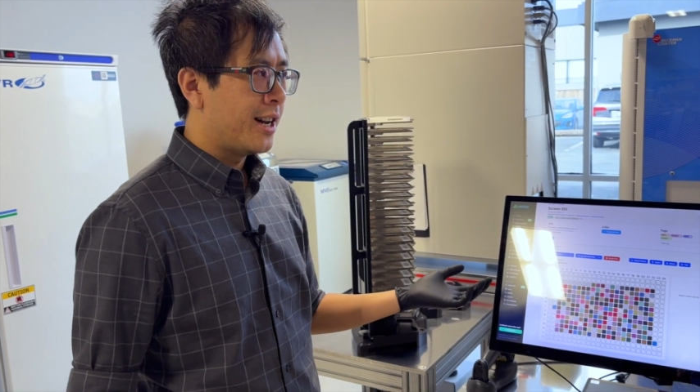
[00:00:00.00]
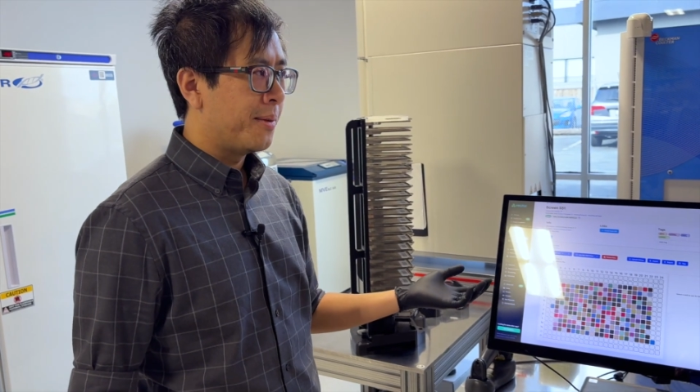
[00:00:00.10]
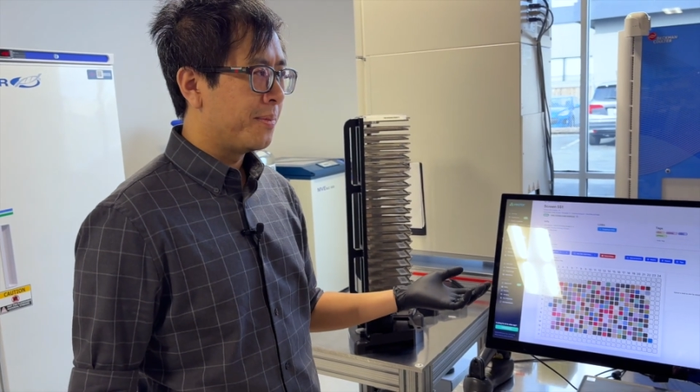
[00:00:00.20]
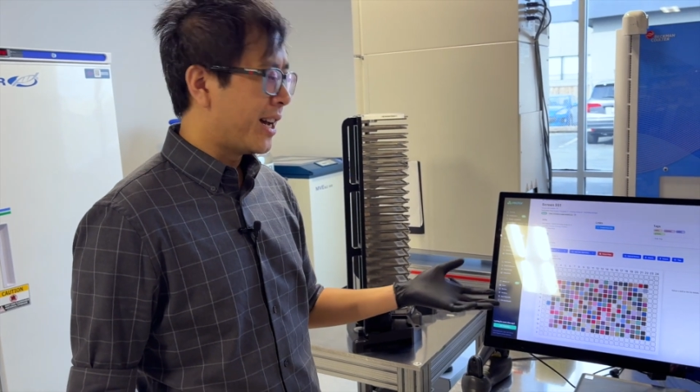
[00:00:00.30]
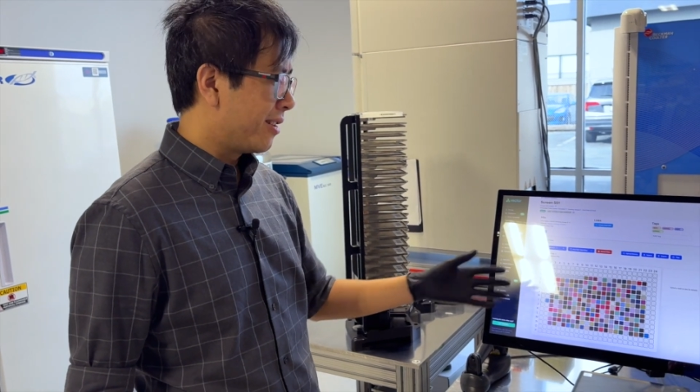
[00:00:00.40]

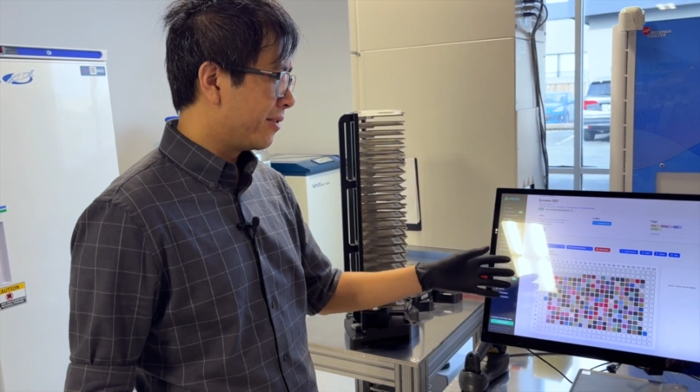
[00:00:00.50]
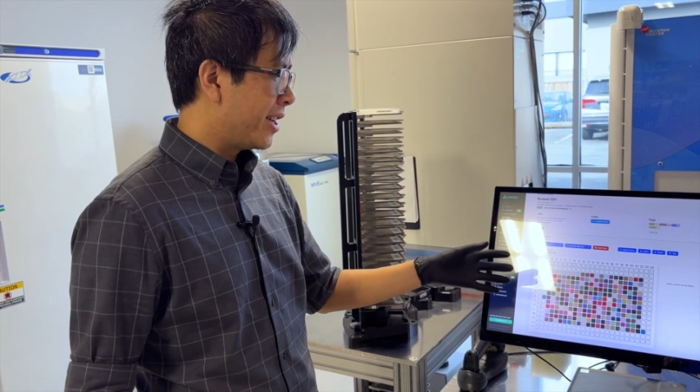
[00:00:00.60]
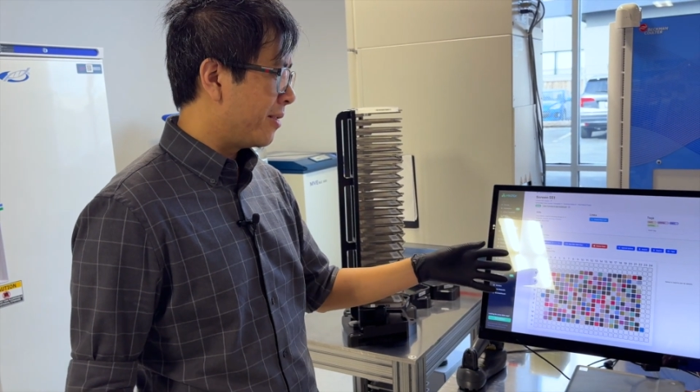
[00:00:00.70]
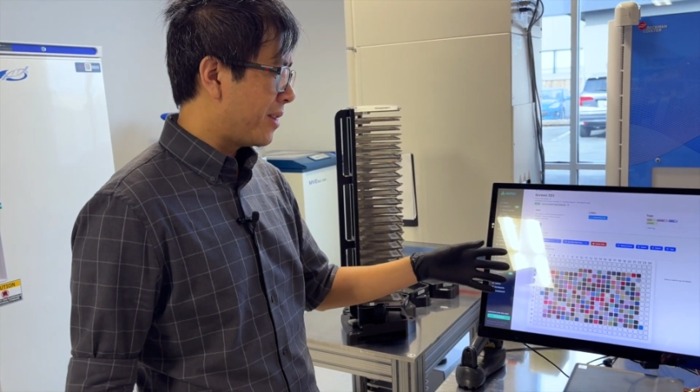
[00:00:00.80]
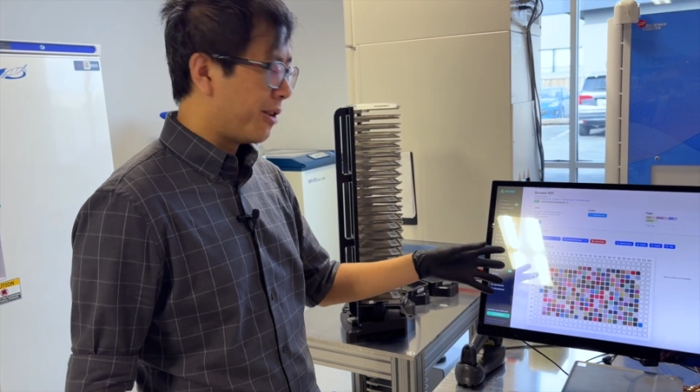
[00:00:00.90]
not
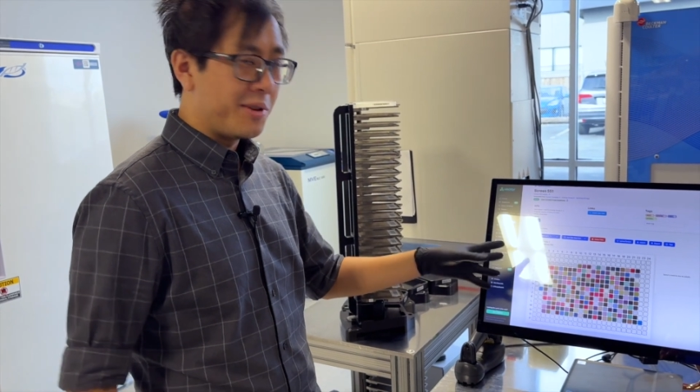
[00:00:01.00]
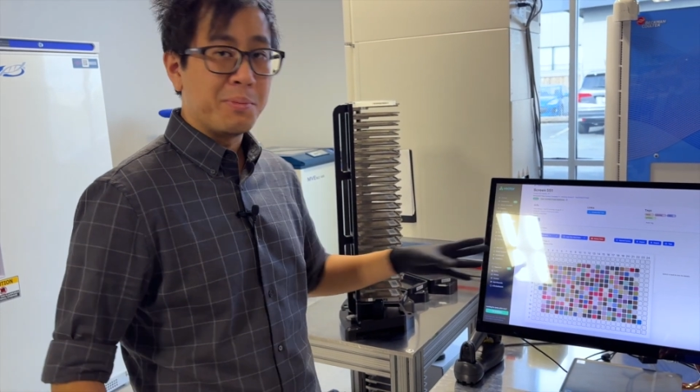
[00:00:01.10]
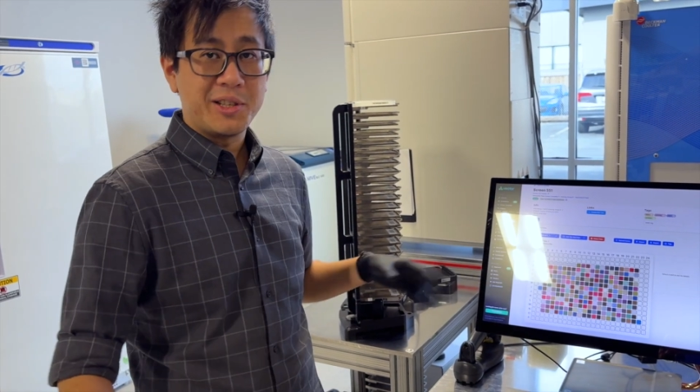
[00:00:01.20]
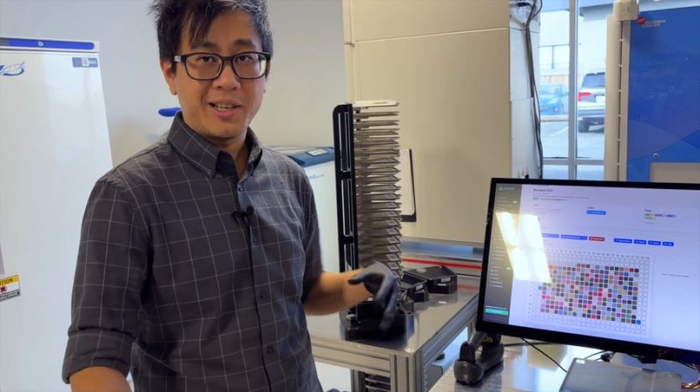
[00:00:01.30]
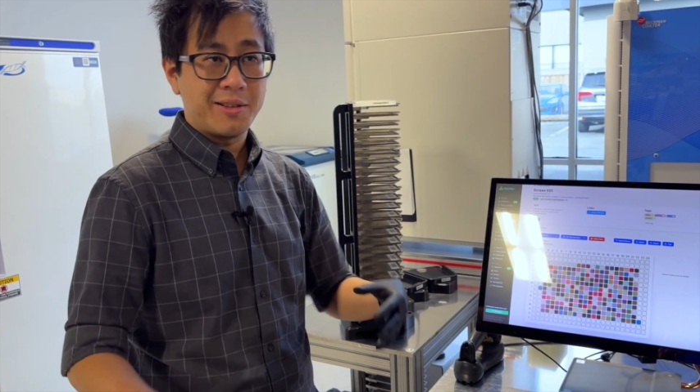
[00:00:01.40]
only help you
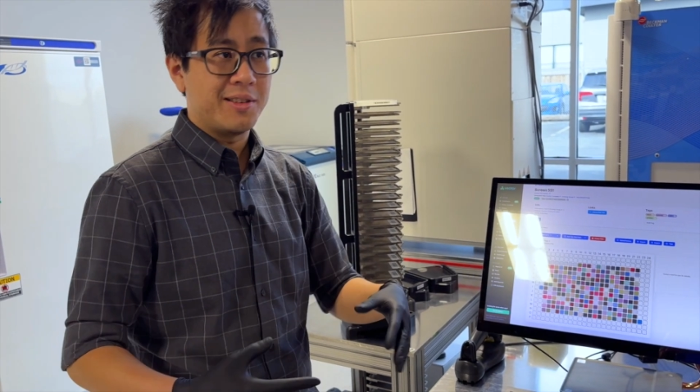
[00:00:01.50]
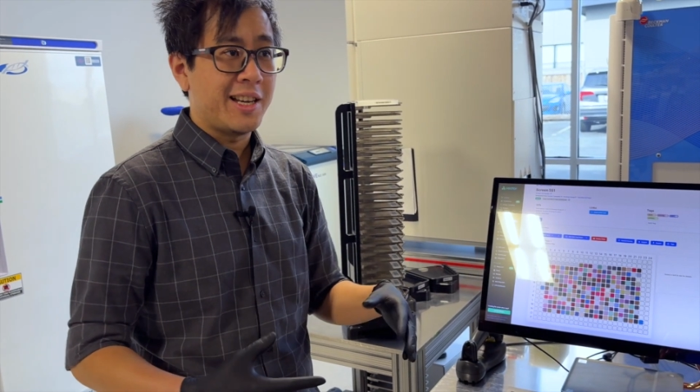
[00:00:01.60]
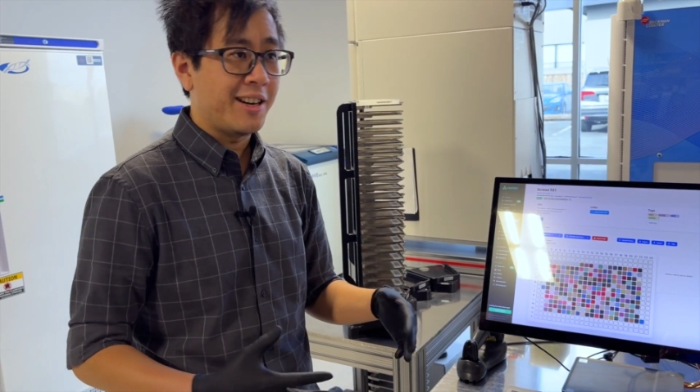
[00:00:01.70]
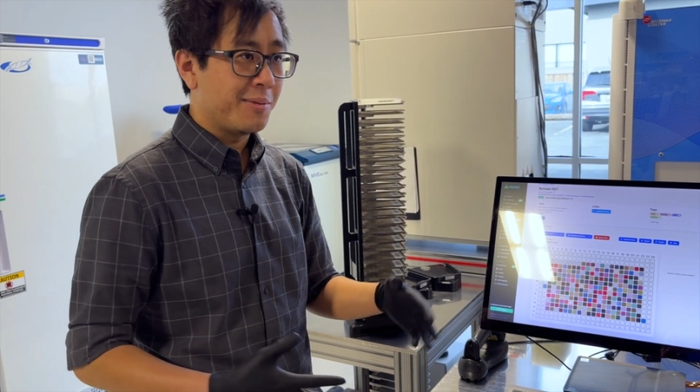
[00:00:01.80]
put together the data,